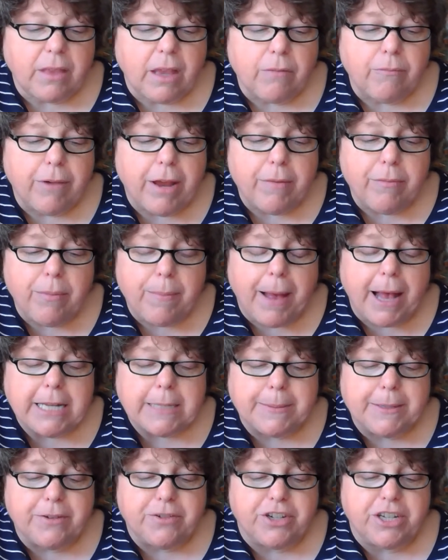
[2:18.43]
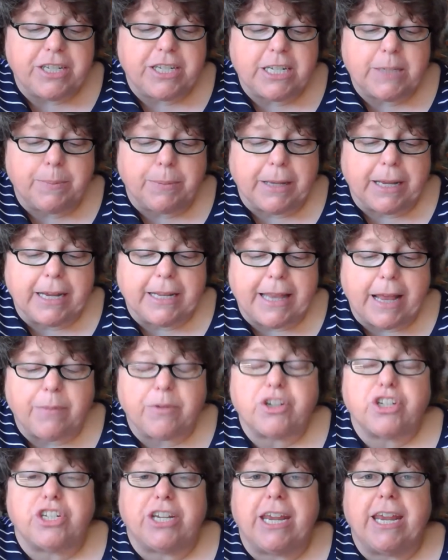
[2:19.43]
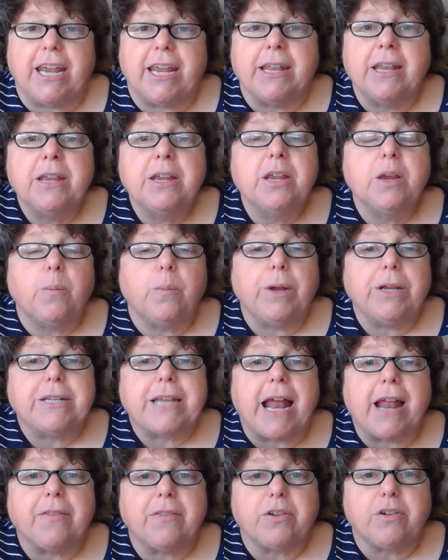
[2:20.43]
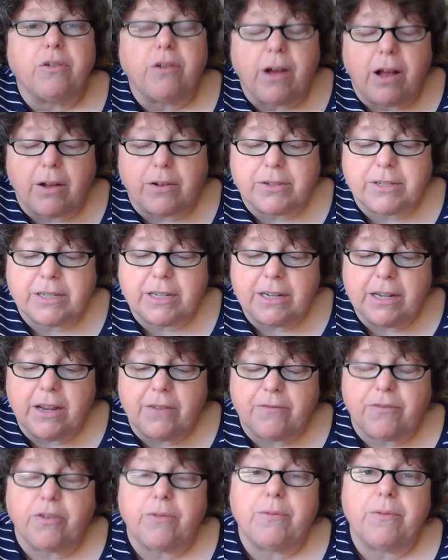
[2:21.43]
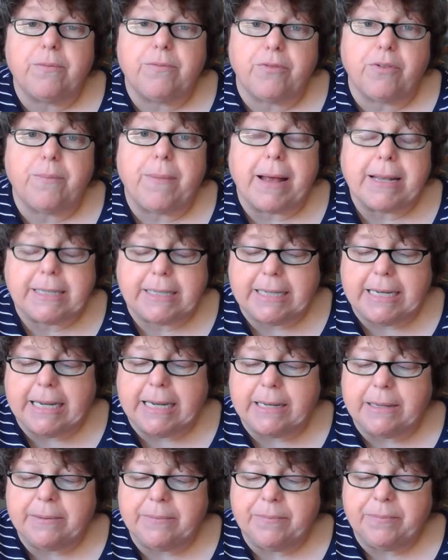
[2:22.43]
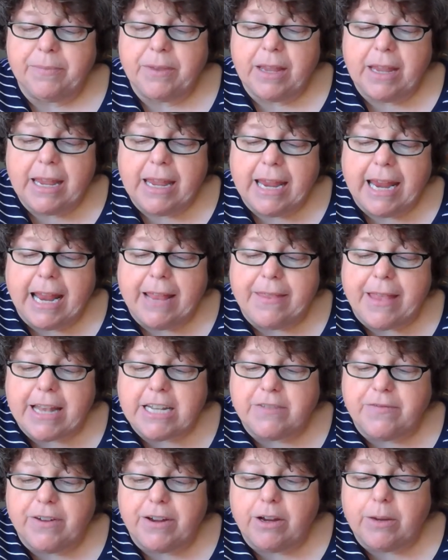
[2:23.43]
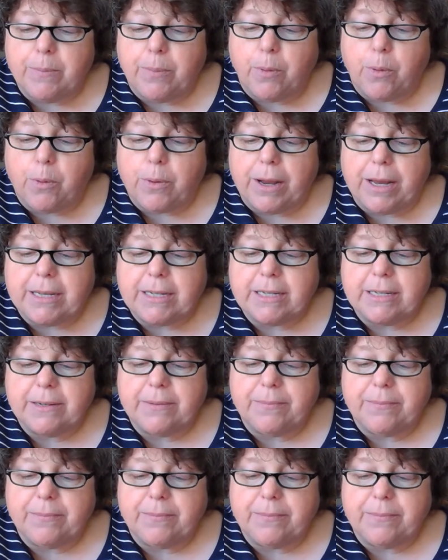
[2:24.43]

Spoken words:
Red reminds me of Jesus' blood that was shed when he died on the cross for my sin, and that's very important.